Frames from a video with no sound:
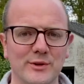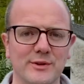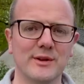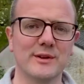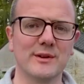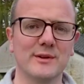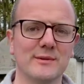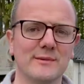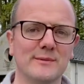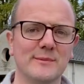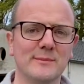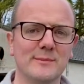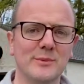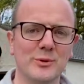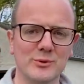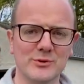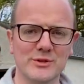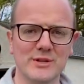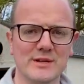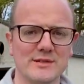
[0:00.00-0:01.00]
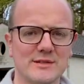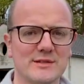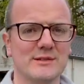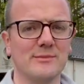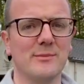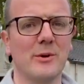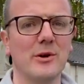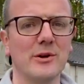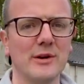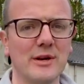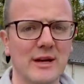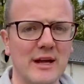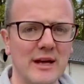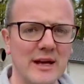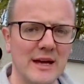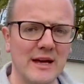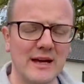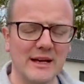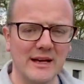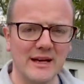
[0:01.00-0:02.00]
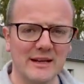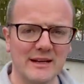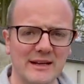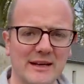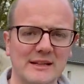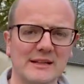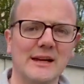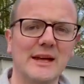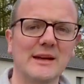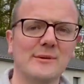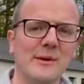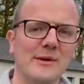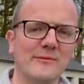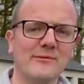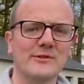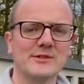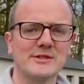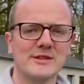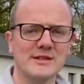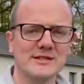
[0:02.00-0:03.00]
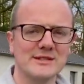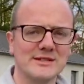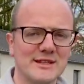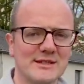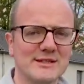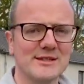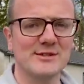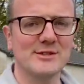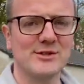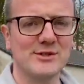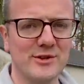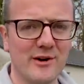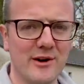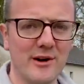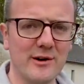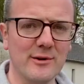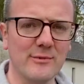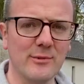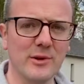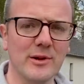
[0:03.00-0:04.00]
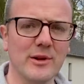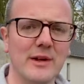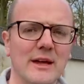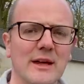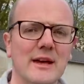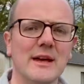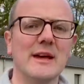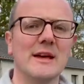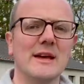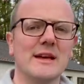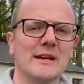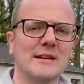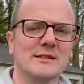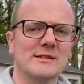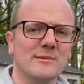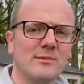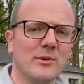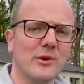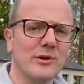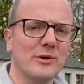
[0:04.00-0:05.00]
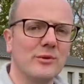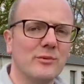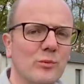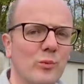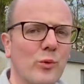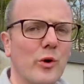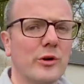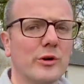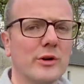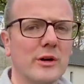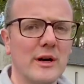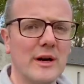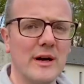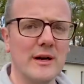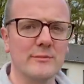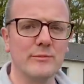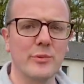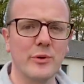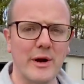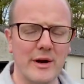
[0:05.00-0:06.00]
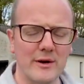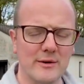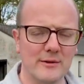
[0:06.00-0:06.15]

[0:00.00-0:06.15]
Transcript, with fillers: the process is about. I keep emphasizing this, it's charitable, it's about work and prayer.